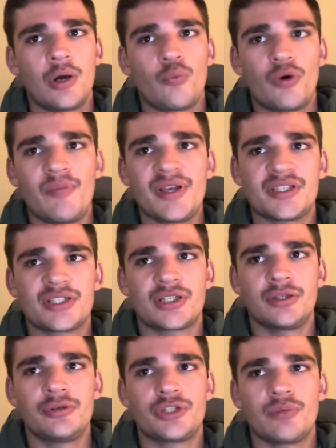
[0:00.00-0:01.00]
What makes the
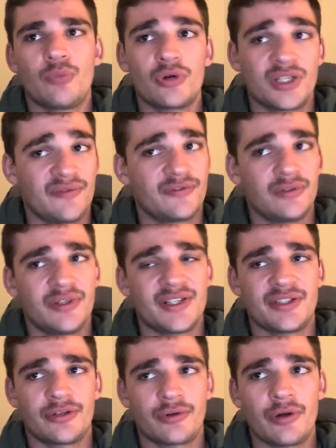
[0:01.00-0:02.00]
solution more difficult is
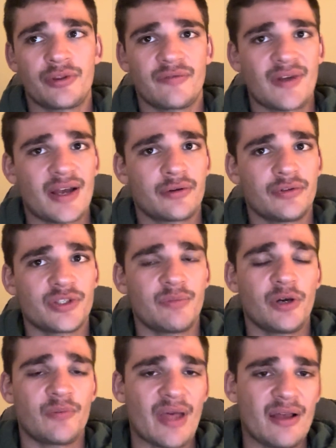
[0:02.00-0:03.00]
the growth of radicals in
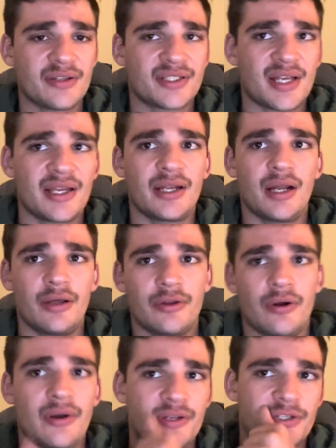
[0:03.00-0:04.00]
both Palestine and
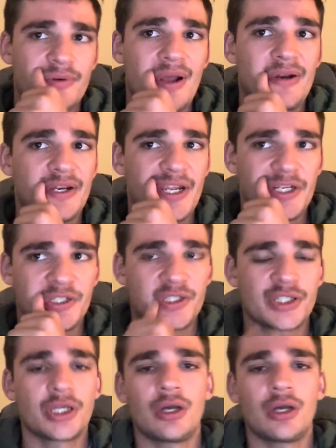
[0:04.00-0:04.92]
other surrounding nations,